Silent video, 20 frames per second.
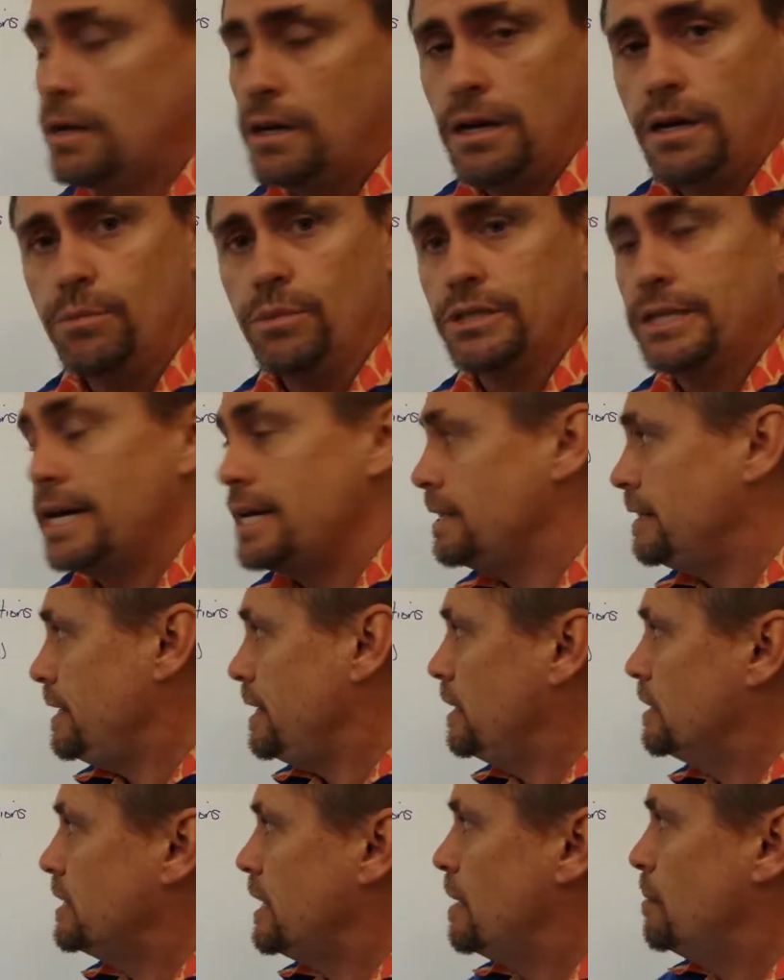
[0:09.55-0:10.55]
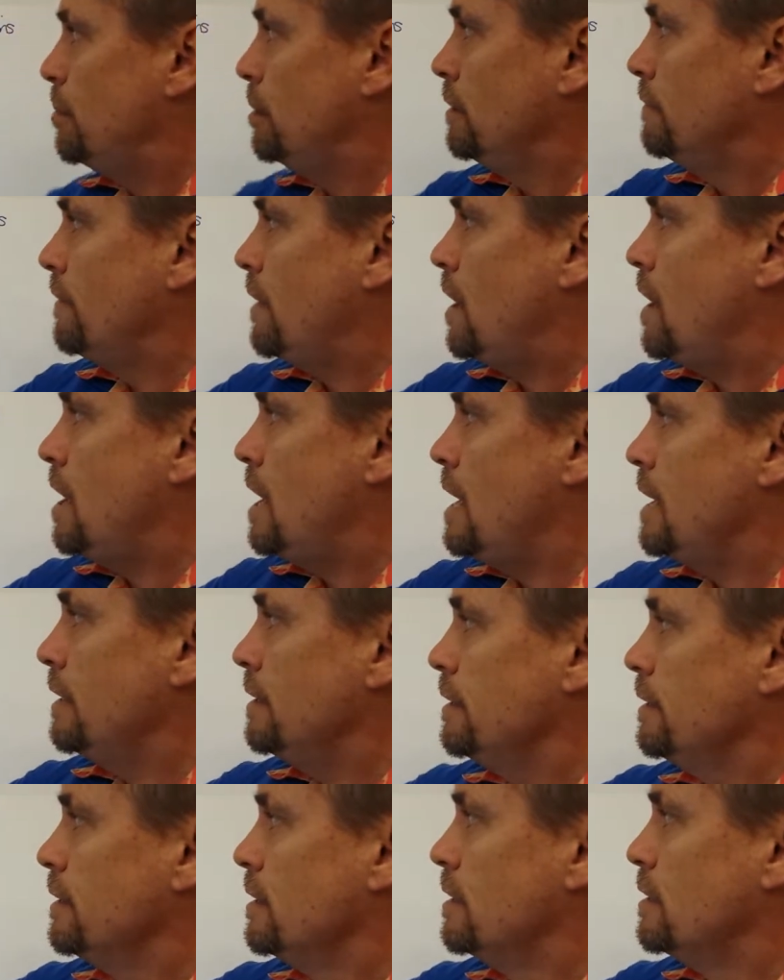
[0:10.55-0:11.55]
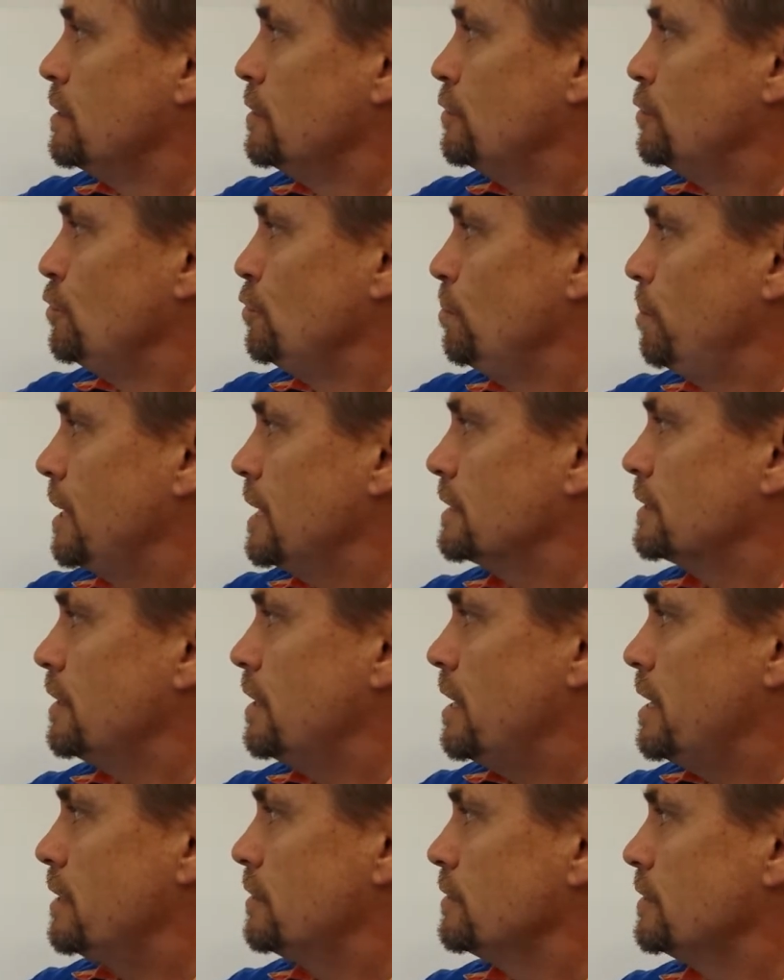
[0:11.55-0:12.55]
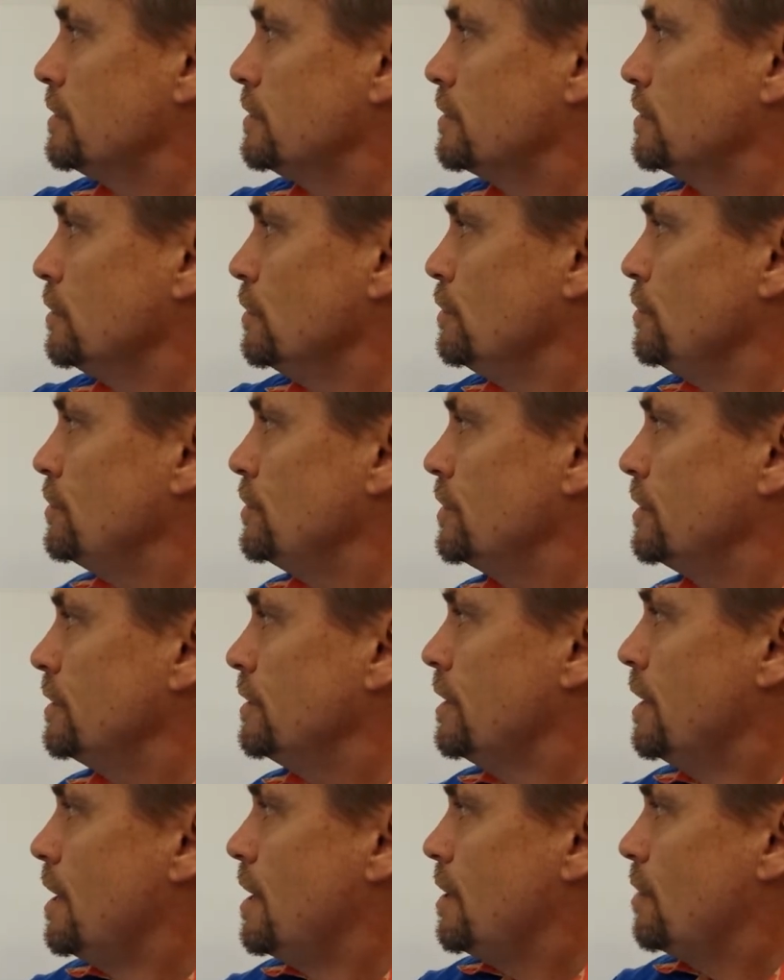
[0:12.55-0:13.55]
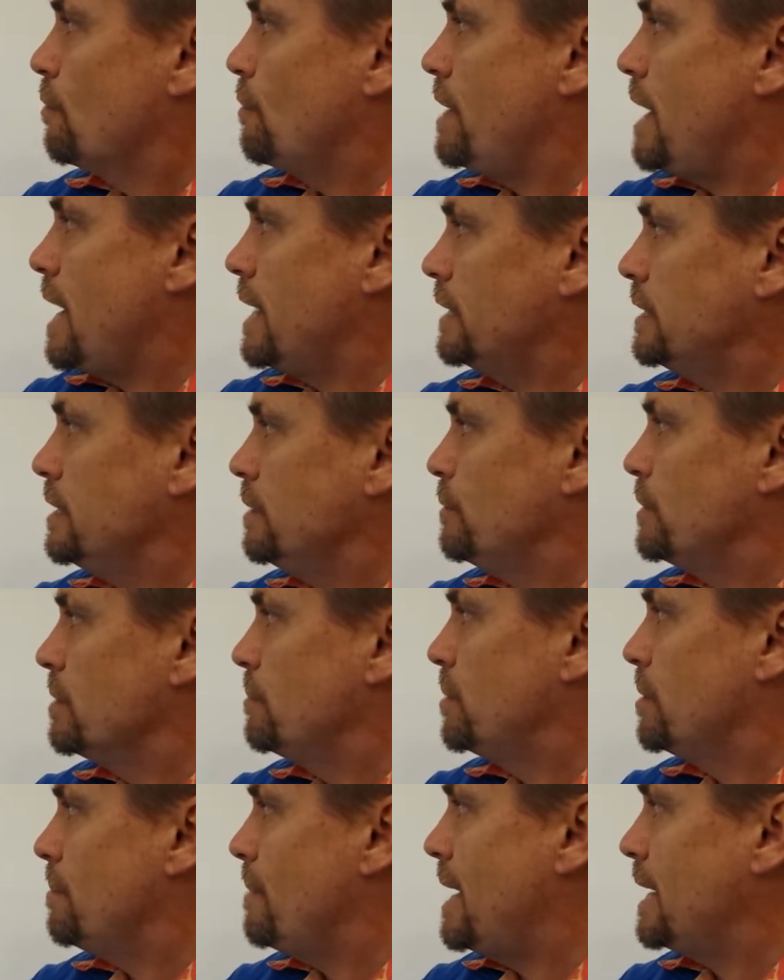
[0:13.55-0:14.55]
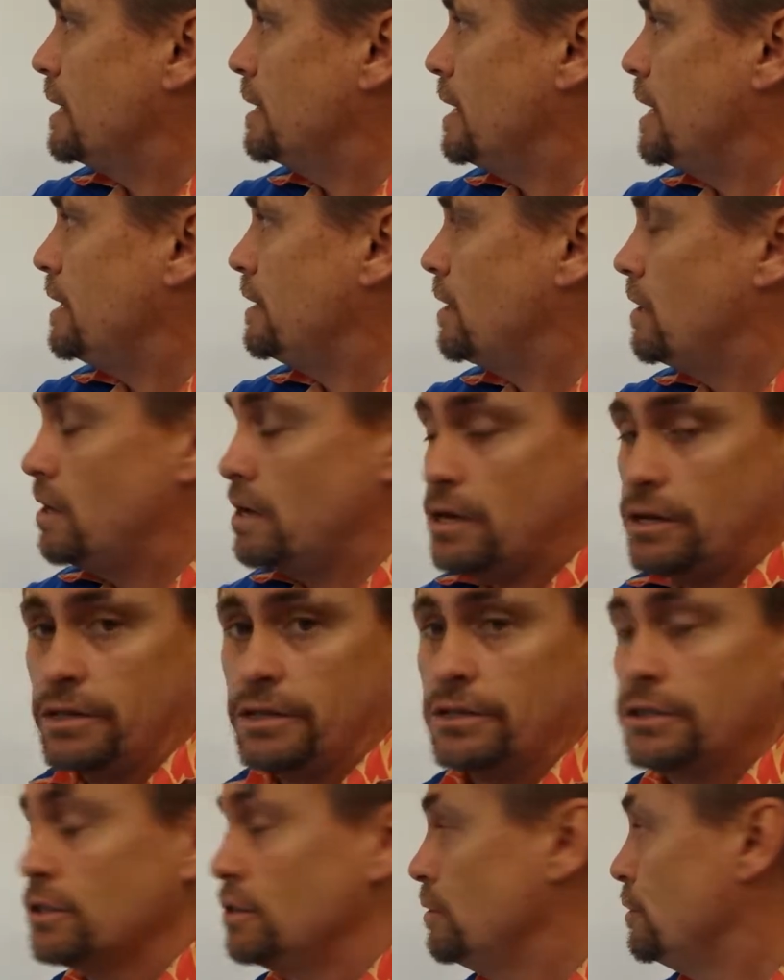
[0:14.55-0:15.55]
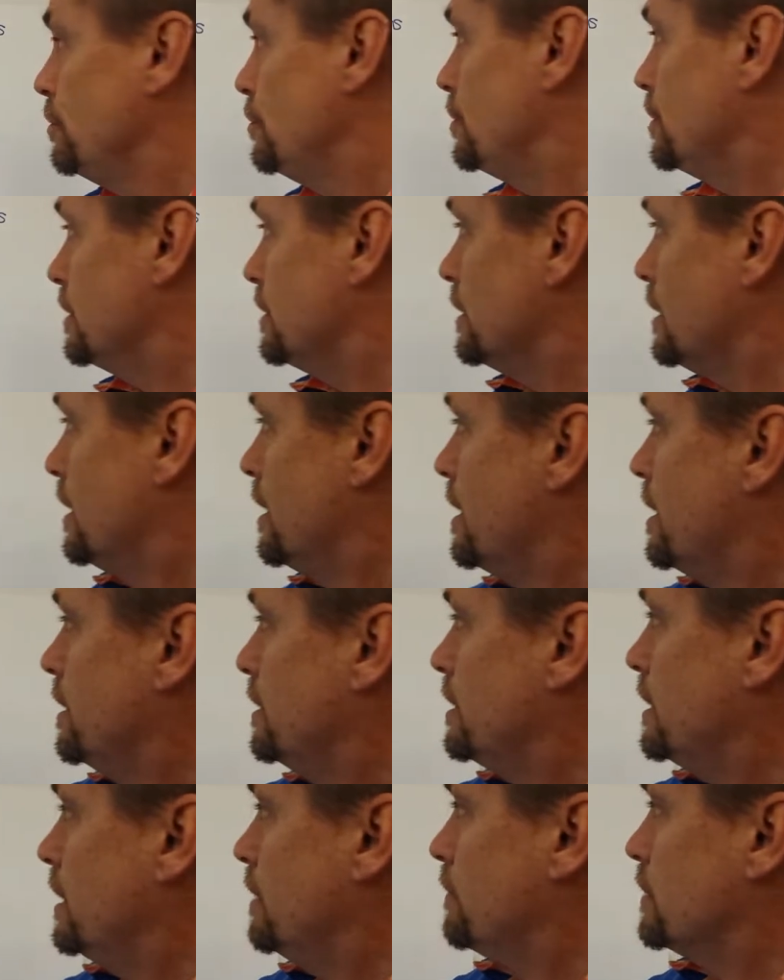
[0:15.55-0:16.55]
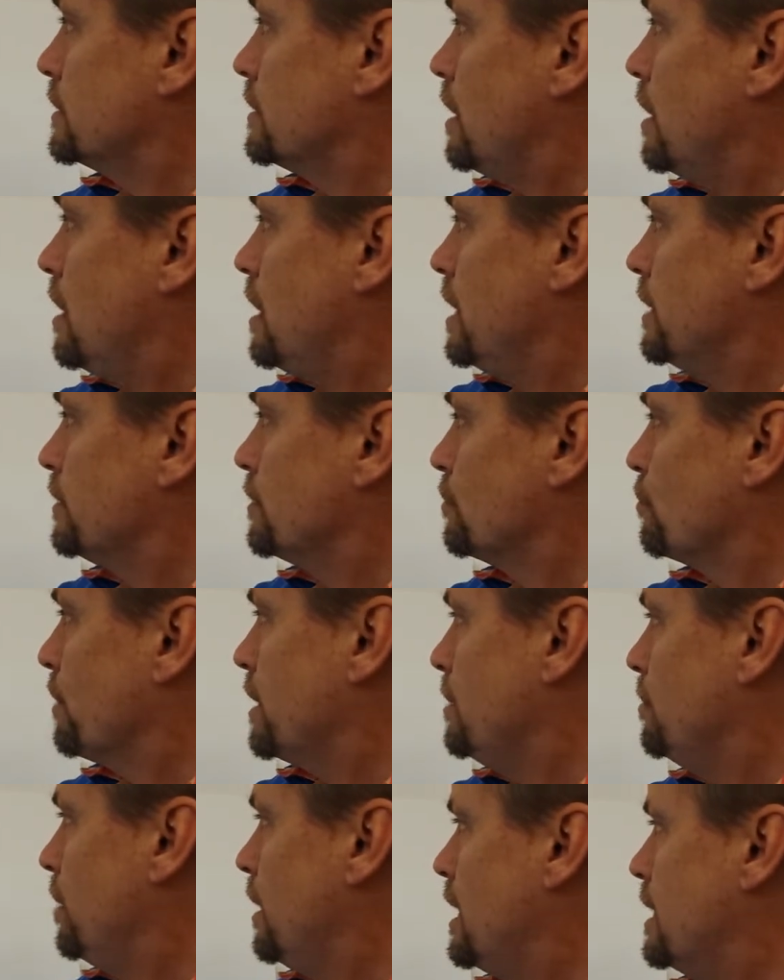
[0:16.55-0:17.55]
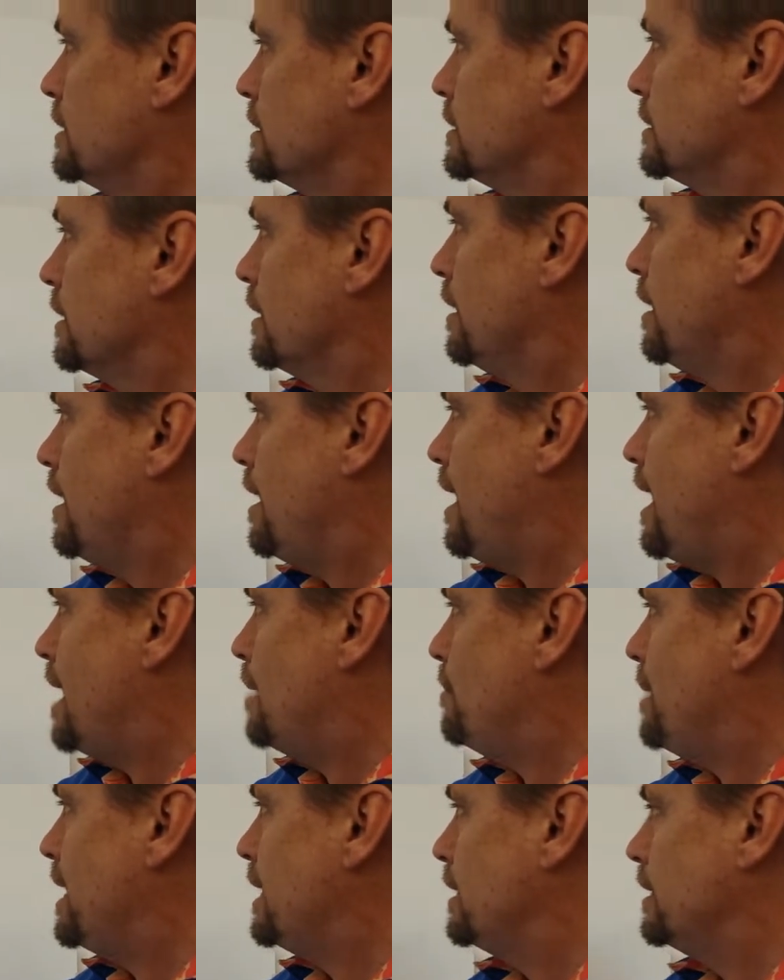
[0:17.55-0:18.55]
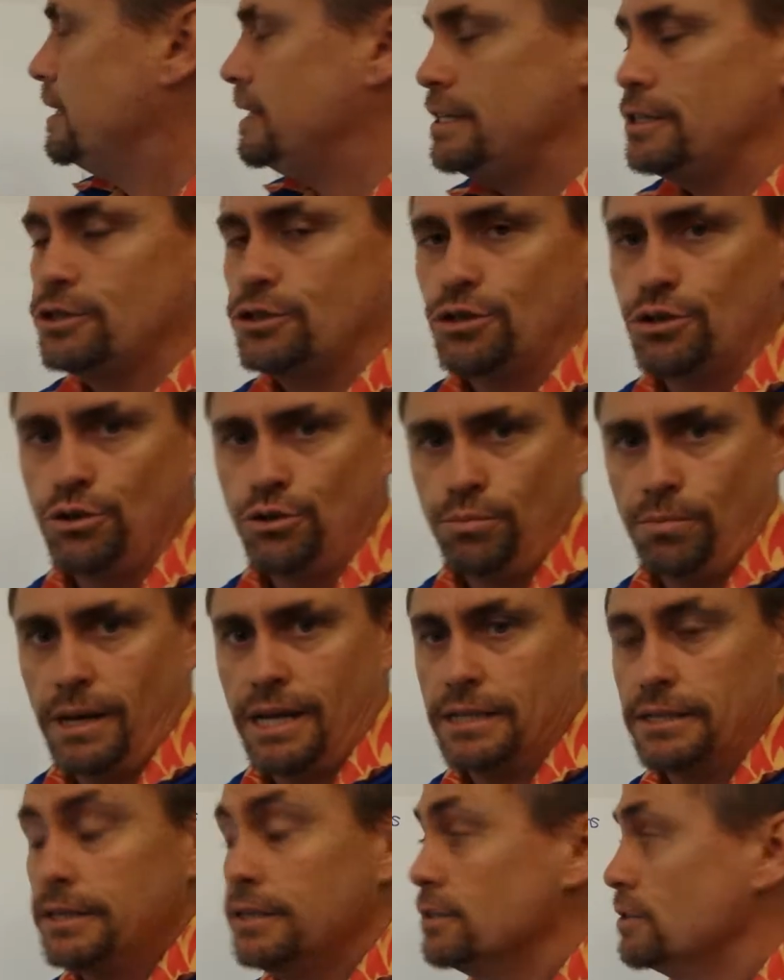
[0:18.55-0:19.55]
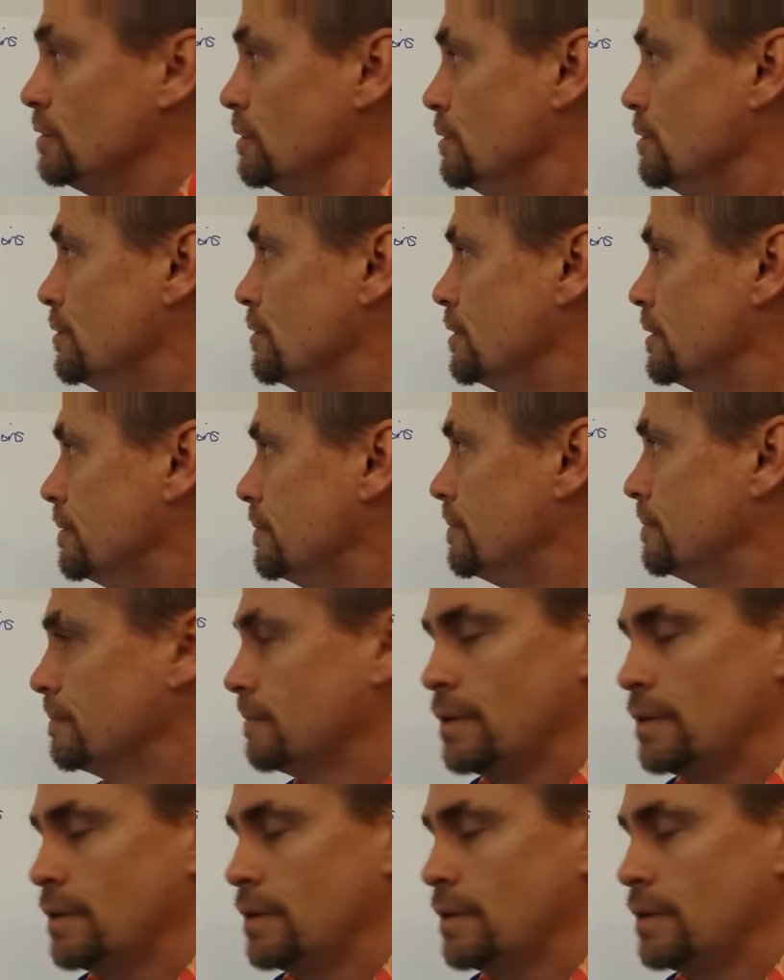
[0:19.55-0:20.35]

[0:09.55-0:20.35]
And we'll take the example of iron, 2+ ions in solution, reacting with a permanganate ion in solution to give us iron 3+ and manganese 2+ in solution.